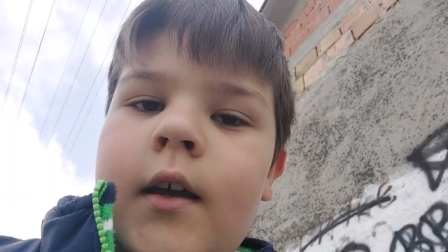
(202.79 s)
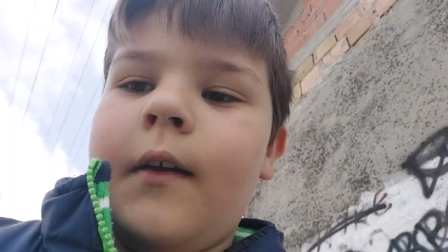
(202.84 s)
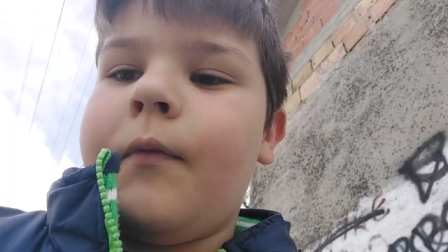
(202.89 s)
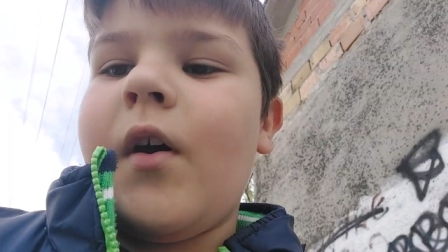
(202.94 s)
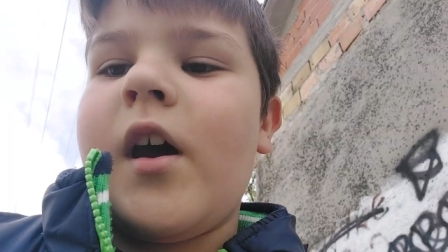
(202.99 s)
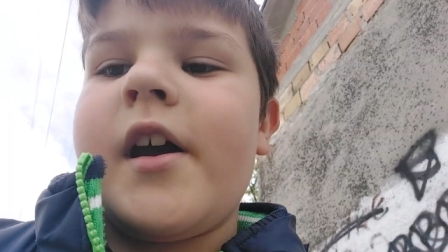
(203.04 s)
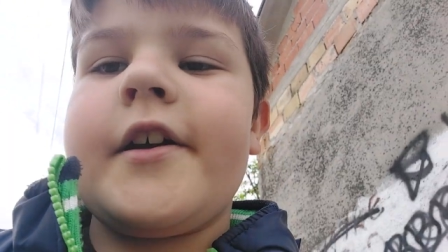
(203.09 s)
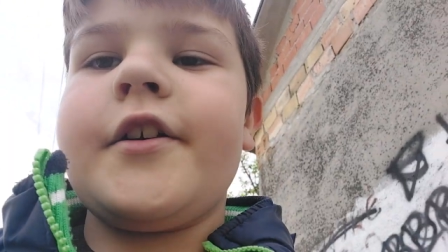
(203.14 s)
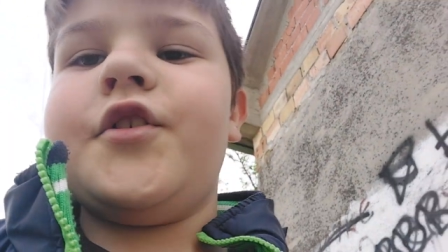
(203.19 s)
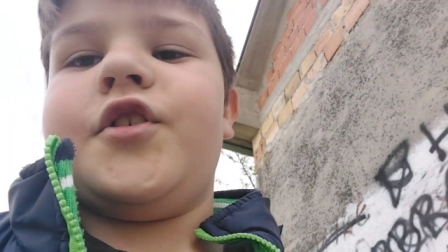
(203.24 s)
If
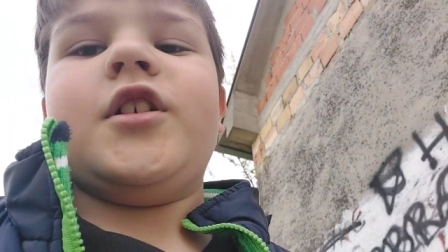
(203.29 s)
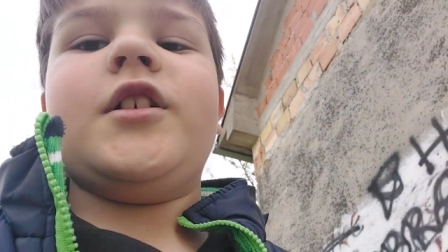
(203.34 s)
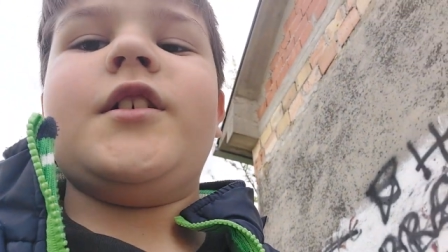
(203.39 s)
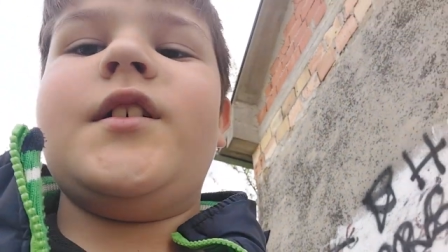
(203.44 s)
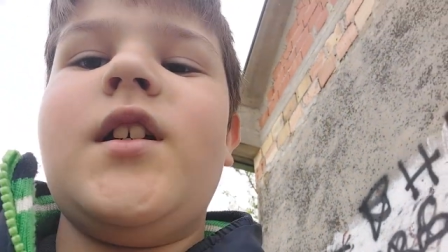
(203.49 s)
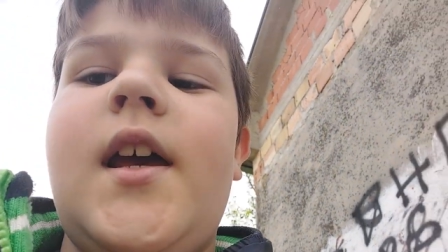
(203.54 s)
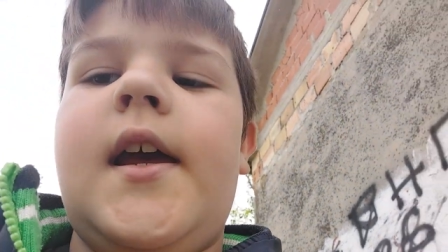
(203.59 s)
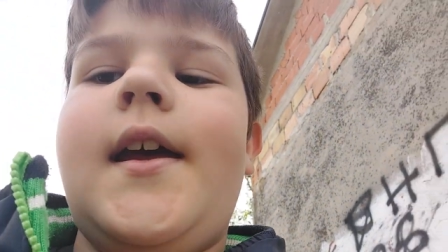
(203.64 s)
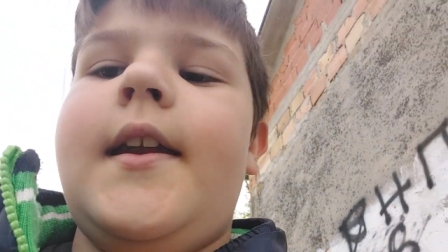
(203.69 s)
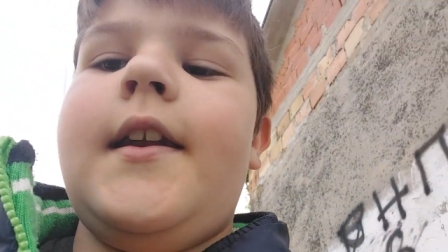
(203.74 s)
I could just
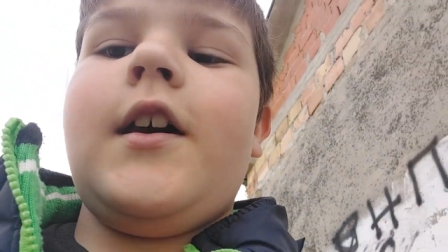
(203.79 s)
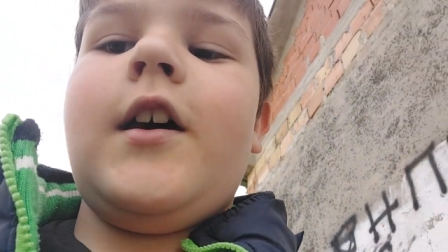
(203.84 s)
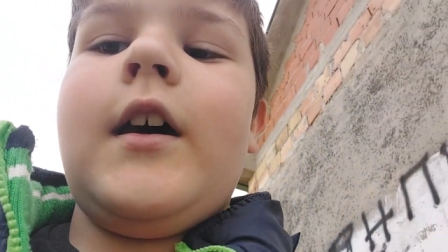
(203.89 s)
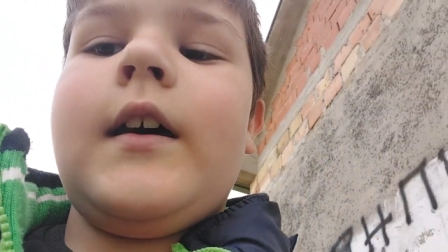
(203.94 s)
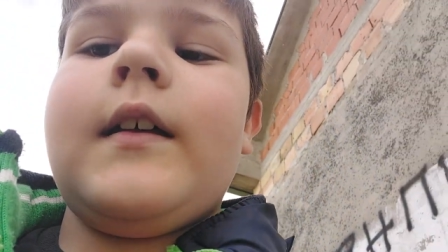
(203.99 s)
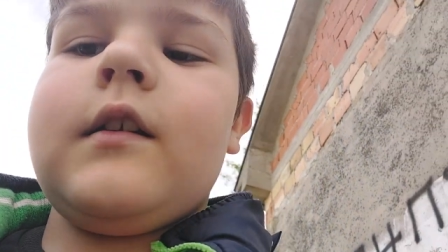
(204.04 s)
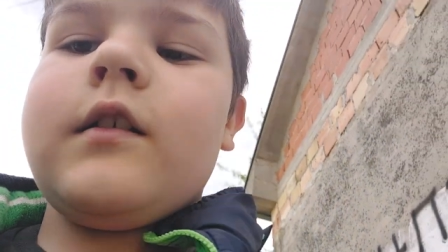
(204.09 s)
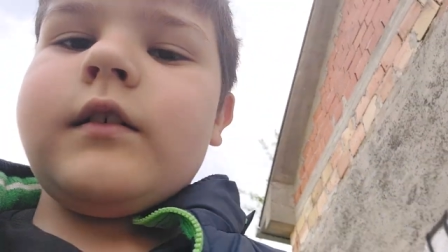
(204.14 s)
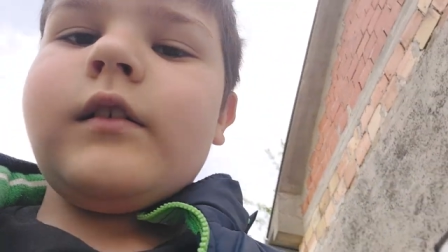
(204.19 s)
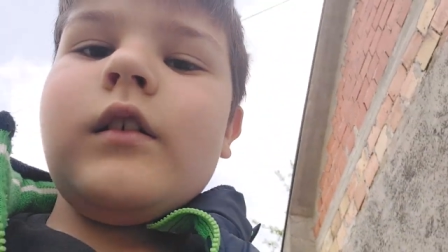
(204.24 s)
say that,
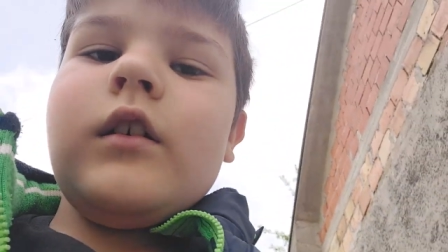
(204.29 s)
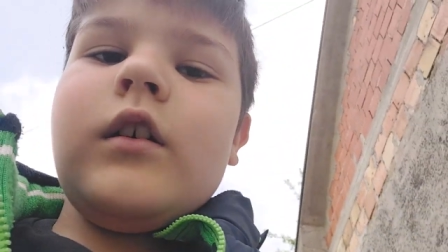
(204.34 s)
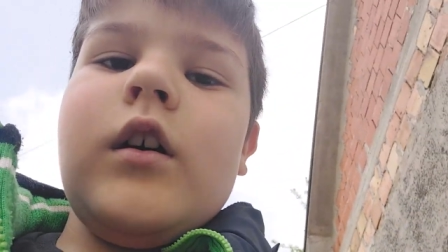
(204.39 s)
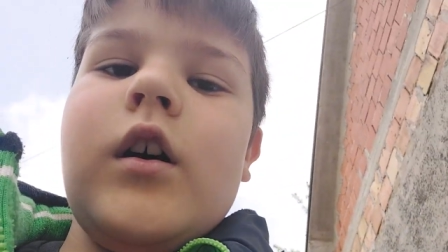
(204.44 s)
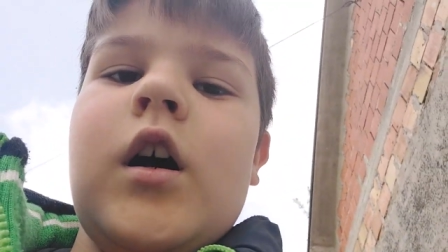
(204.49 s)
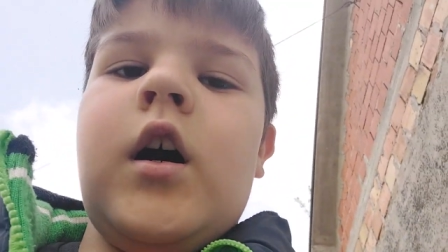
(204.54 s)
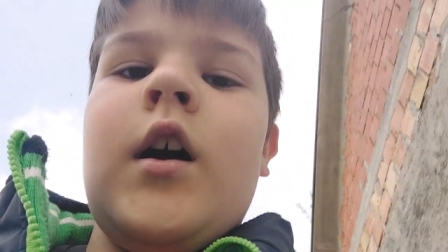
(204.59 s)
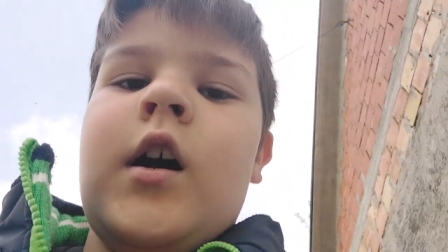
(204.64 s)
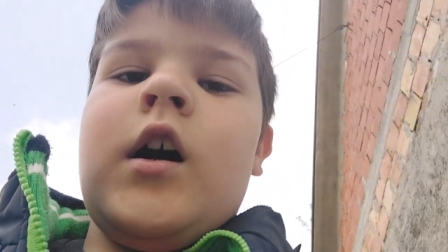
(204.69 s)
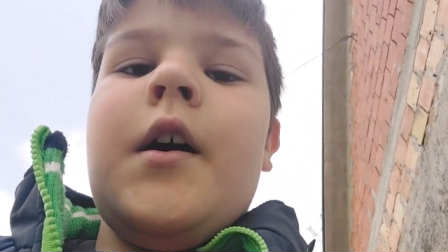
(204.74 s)

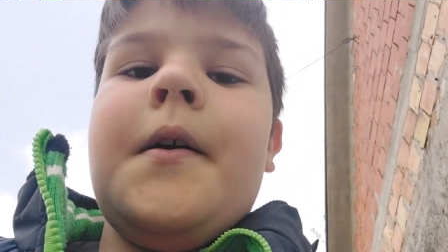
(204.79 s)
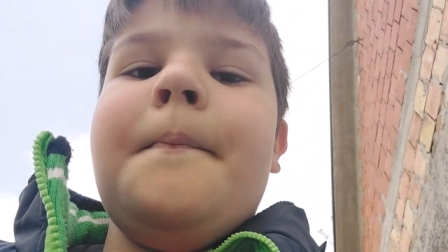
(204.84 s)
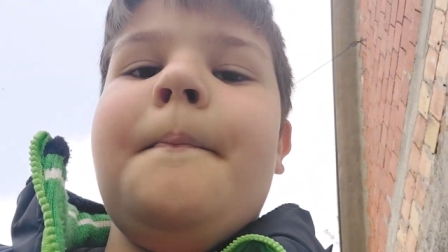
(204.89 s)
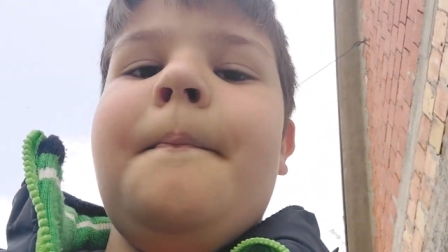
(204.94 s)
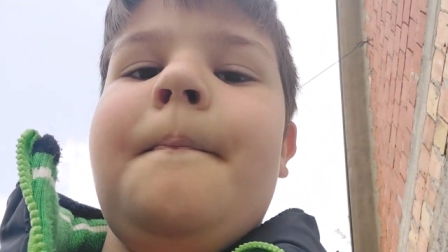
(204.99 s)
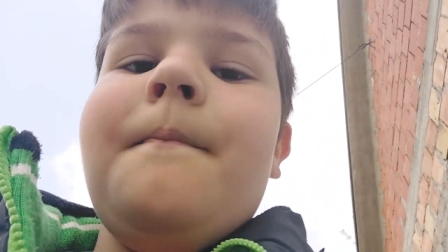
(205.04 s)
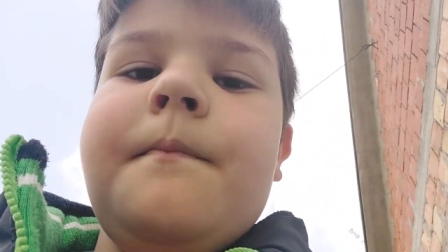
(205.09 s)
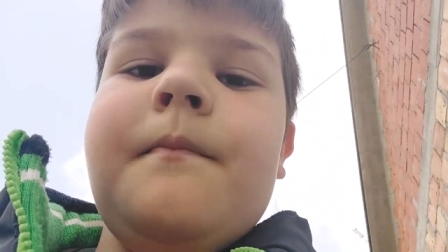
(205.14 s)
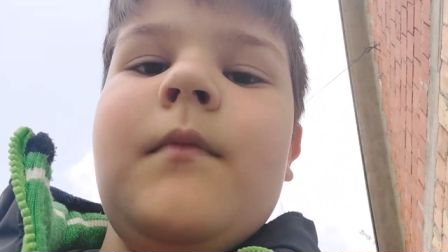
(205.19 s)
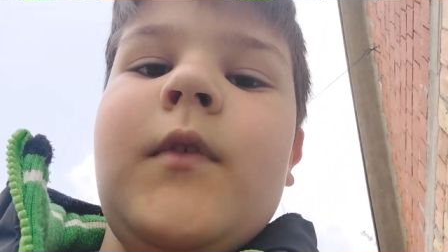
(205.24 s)
um,
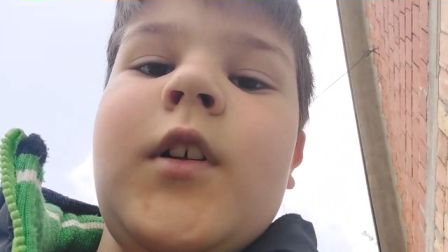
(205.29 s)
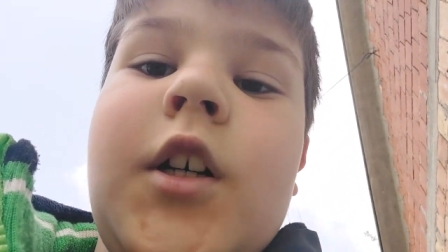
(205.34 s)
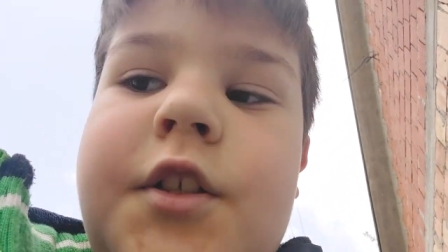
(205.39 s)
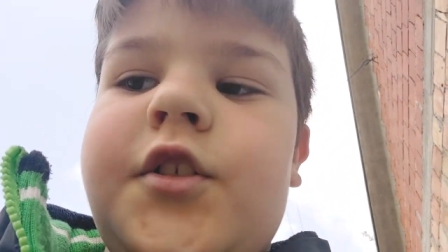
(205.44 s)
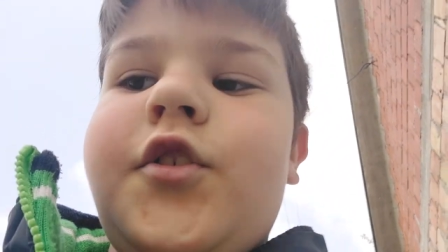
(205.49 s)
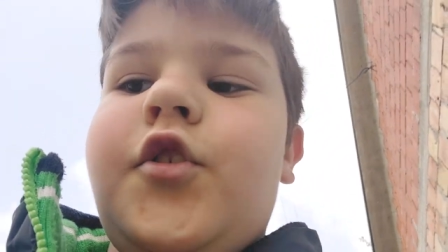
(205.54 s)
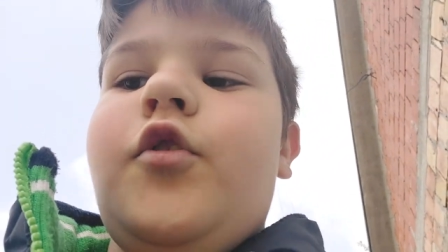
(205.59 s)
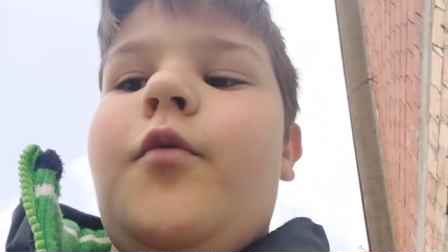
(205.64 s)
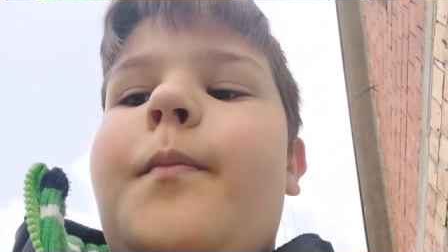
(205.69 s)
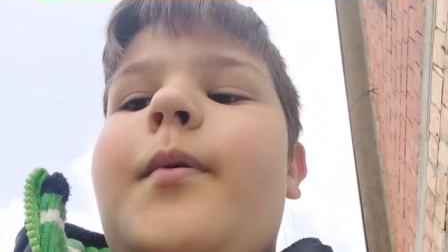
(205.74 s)
not
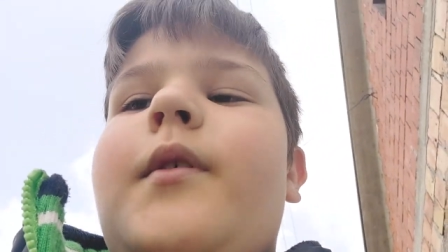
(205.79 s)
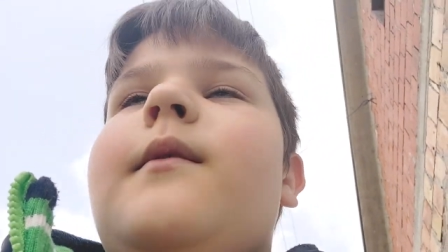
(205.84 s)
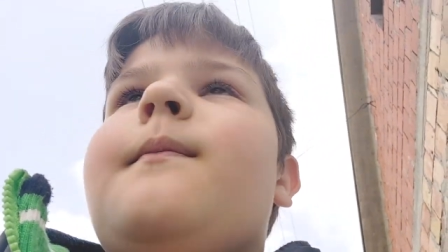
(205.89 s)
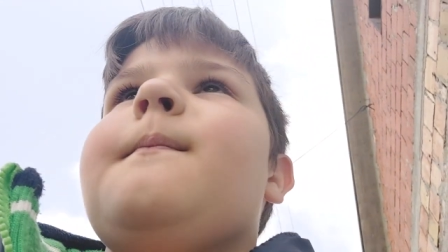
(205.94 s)
stupid.